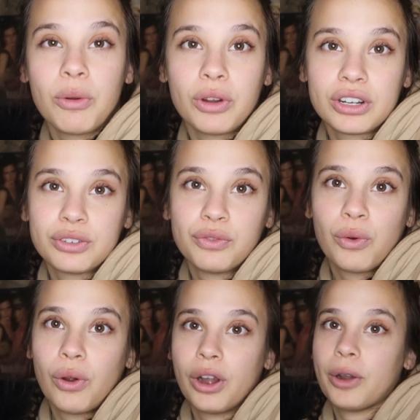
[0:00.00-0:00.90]
I worked
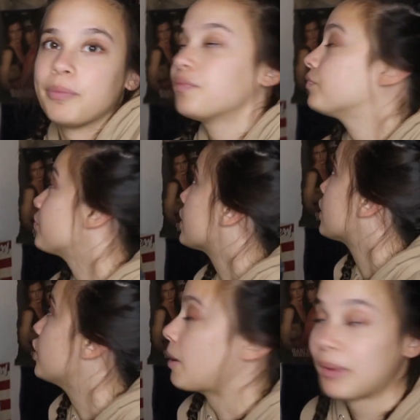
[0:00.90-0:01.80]
for,
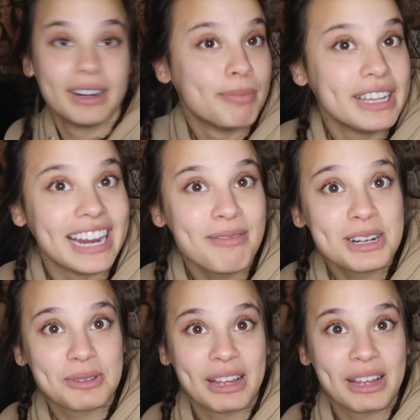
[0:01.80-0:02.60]
who I'm gonna be neighbors